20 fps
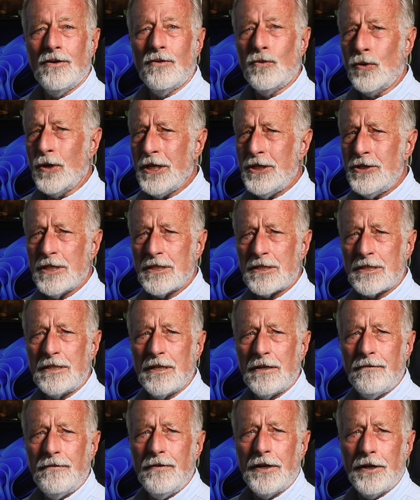We just
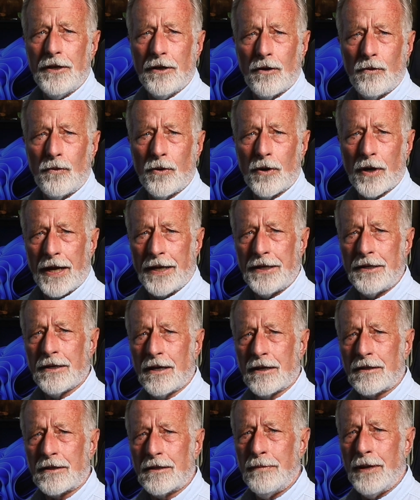did a video where I
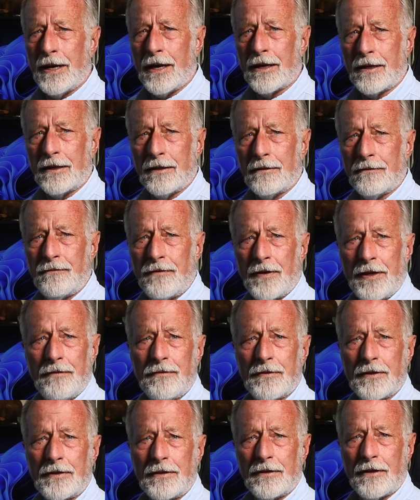talked about a
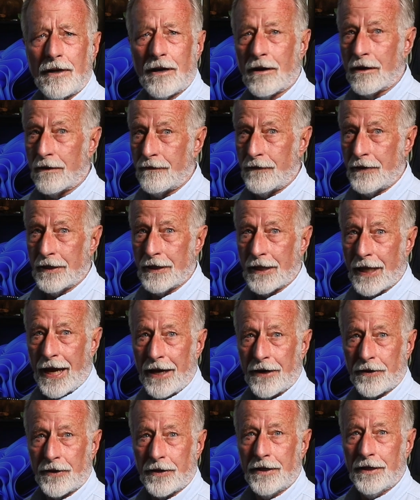favorite RV
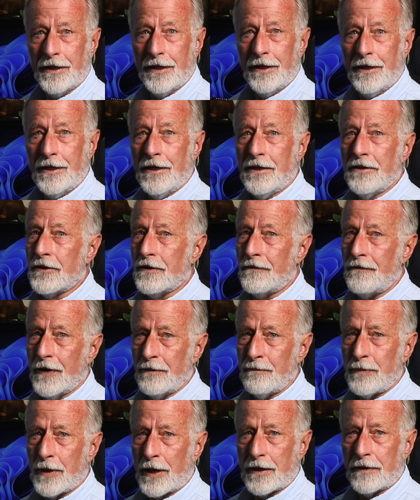ladder. The
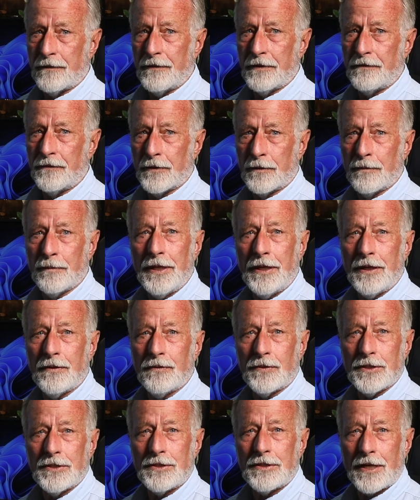fun part of it for me
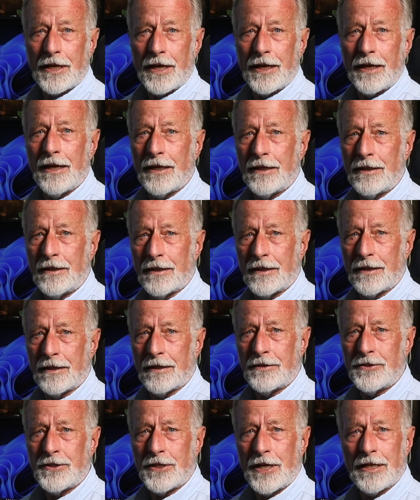was that I got
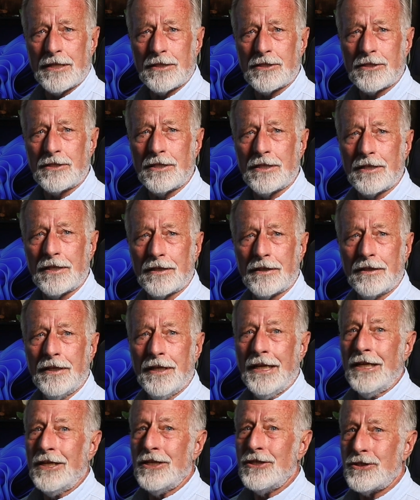a chance to
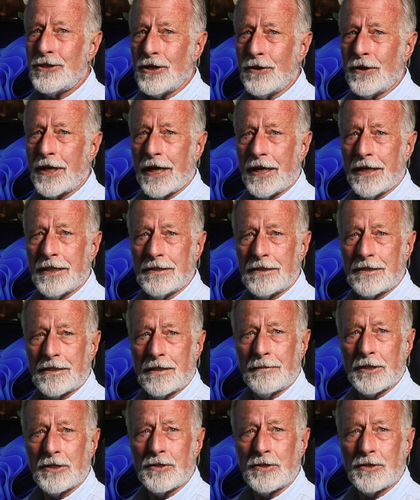showcase some